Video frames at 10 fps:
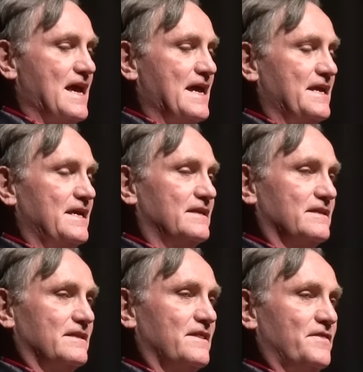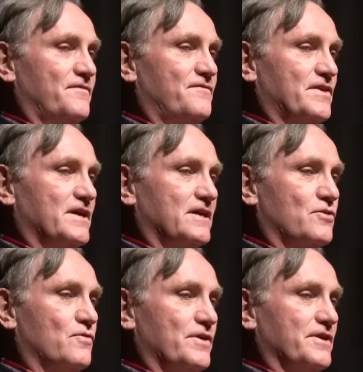and hit the far
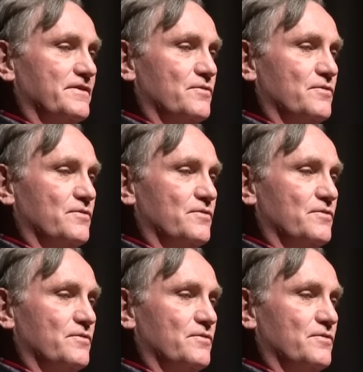corner,